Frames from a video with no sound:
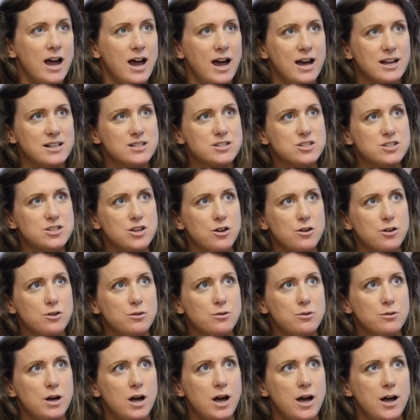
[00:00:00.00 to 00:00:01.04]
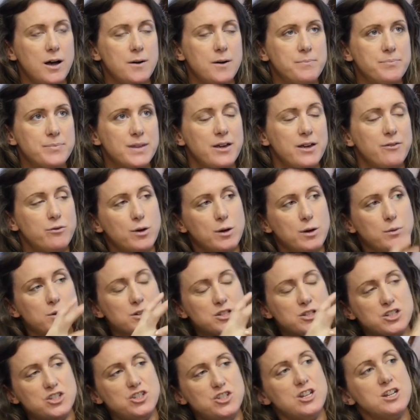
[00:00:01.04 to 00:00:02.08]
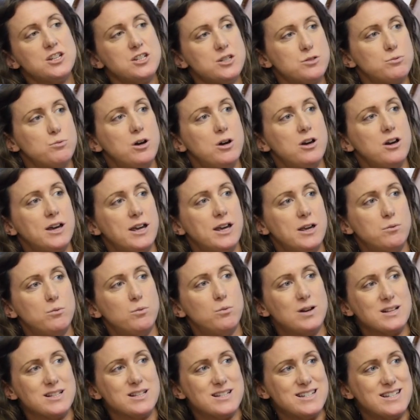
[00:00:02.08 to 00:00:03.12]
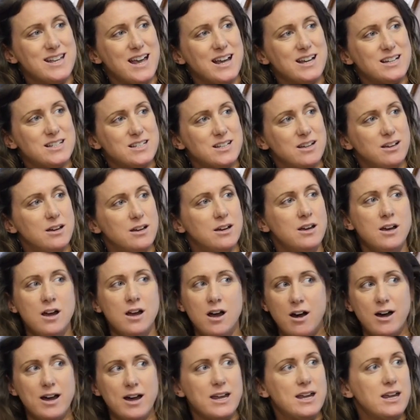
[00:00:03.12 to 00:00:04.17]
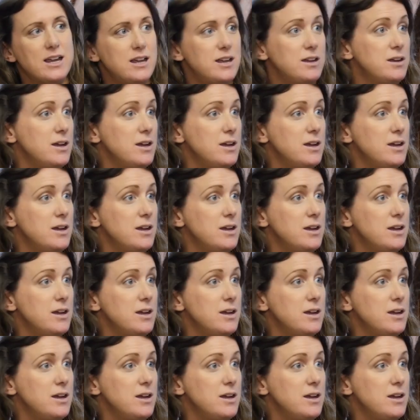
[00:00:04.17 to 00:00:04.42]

And so if we were to just work in one sector, i.e.